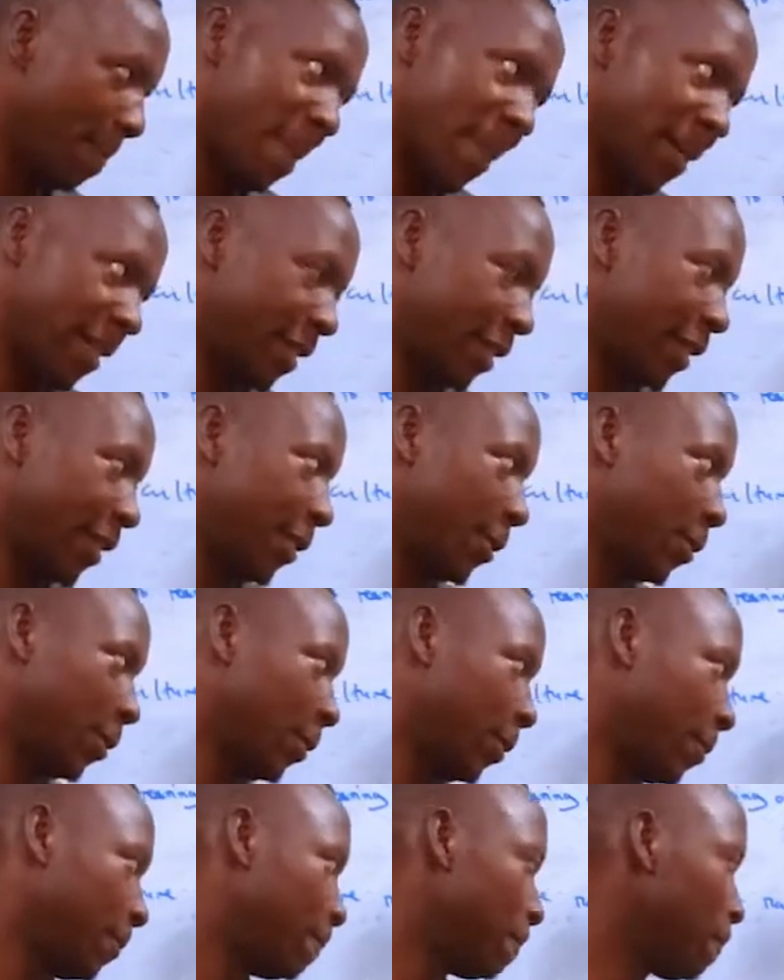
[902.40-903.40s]

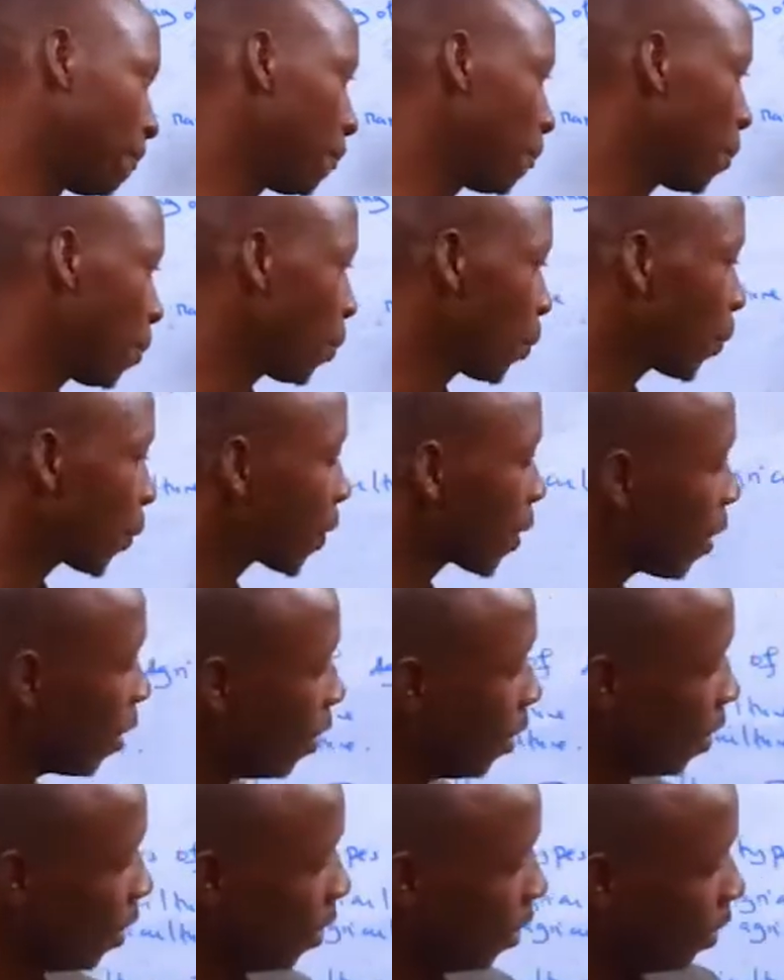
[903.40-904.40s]
materials.
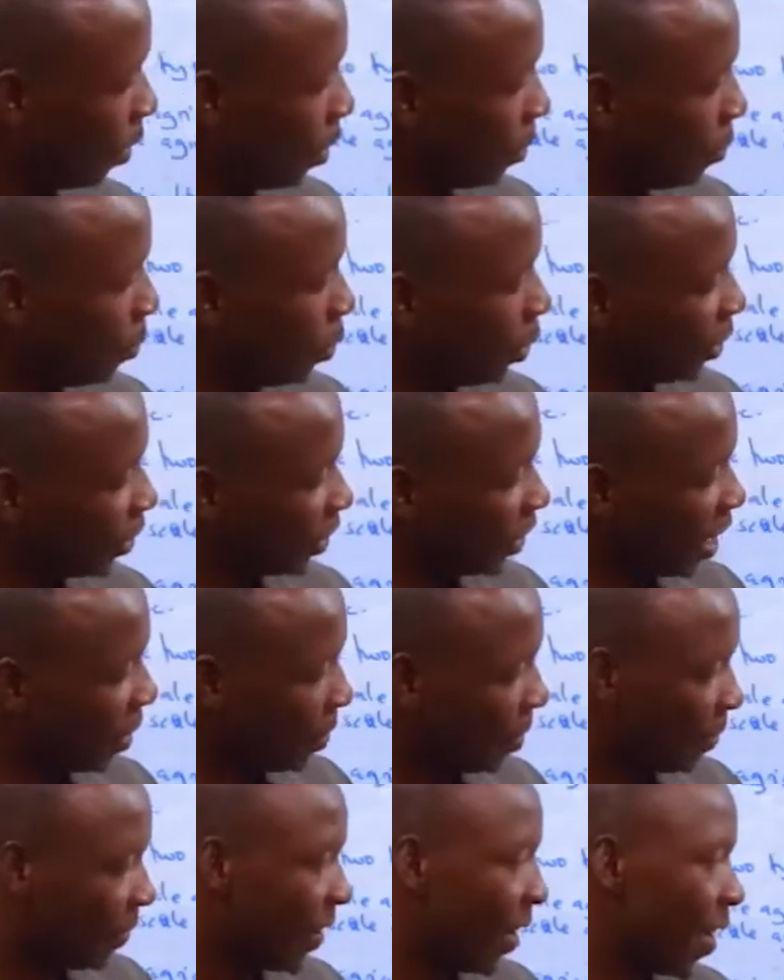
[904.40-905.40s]
Point
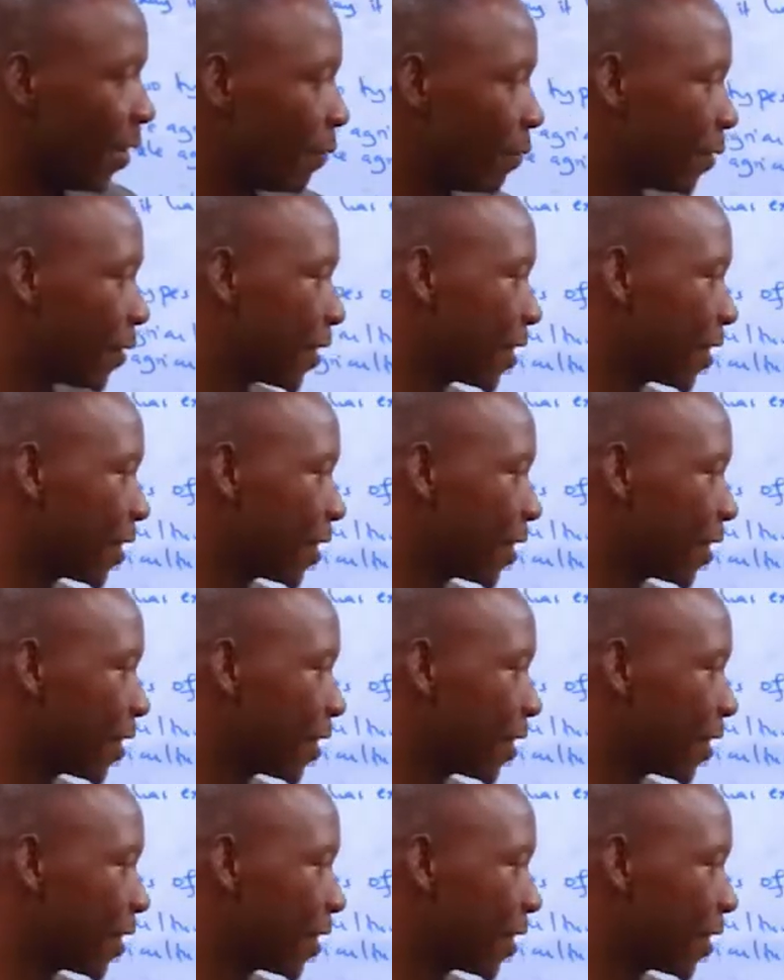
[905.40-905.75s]
number 5,